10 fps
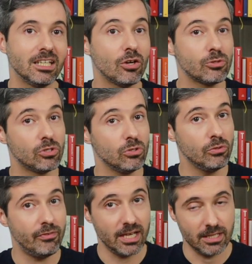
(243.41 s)
he goes
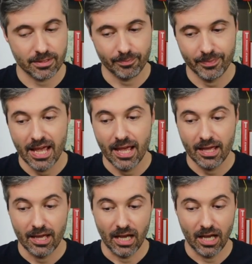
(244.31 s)
to Venice.
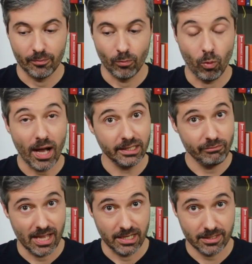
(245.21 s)
While
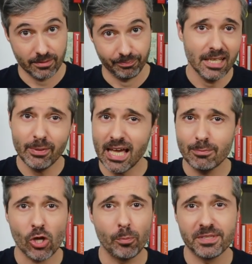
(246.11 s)
in Venice, he
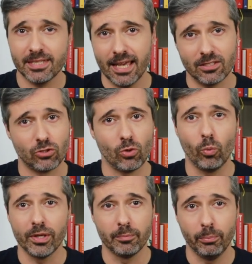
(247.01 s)
becomes obsessed
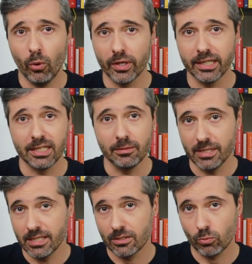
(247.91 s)
with a boy he
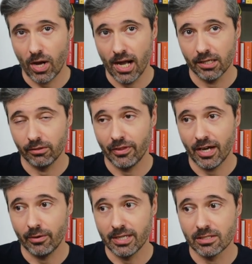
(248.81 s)
meets while
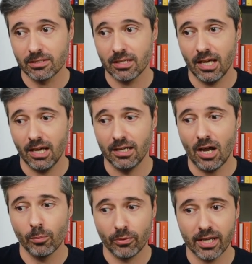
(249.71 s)
there is
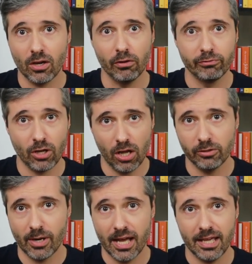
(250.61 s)
an outbreak of
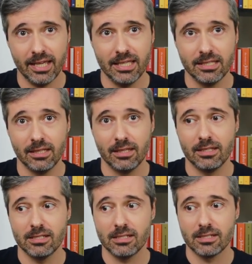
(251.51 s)
cholera in
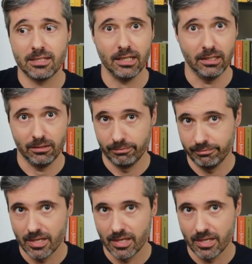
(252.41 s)
the city.